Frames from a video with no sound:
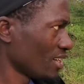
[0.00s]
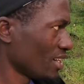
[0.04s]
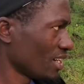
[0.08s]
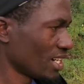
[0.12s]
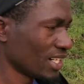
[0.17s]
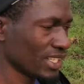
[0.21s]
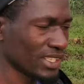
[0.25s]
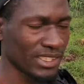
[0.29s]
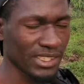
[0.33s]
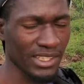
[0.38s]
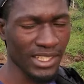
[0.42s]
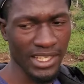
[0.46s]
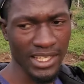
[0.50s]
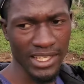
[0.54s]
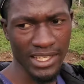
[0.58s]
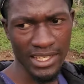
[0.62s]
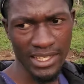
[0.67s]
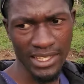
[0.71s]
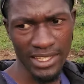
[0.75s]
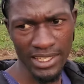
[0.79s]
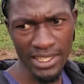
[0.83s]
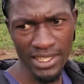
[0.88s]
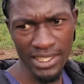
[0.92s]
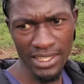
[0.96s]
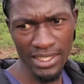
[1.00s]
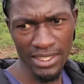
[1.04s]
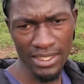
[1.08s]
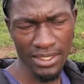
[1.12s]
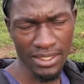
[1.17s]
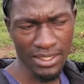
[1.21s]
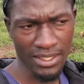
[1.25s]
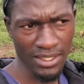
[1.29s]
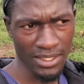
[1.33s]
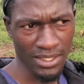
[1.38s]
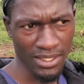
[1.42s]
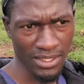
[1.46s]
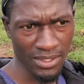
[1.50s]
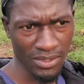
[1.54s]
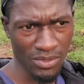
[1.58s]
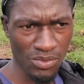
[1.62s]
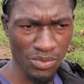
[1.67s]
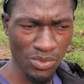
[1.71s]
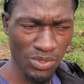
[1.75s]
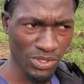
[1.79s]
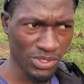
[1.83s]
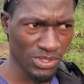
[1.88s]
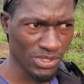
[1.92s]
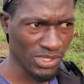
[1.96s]
and they do
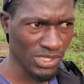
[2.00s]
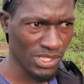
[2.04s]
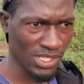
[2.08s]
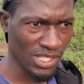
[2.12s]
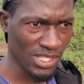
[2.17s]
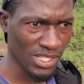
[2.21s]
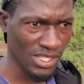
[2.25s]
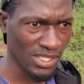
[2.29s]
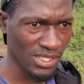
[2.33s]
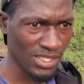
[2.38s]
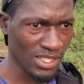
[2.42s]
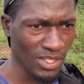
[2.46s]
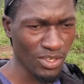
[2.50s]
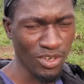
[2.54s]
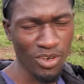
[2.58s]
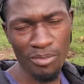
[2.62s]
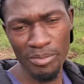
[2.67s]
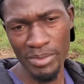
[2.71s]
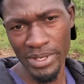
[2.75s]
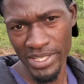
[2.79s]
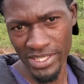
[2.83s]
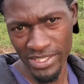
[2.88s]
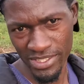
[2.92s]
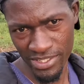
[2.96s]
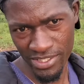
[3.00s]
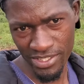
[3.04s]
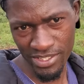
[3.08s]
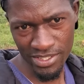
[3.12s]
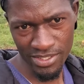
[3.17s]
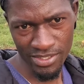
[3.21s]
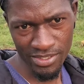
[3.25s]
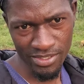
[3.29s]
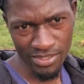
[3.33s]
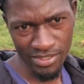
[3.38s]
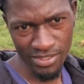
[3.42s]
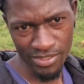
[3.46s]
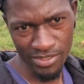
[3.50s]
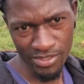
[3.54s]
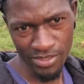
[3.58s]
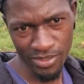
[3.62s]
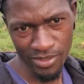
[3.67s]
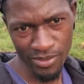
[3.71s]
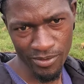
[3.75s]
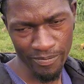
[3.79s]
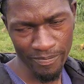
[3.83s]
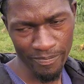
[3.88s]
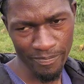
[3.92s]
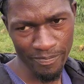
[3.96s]
what? They comment, you know.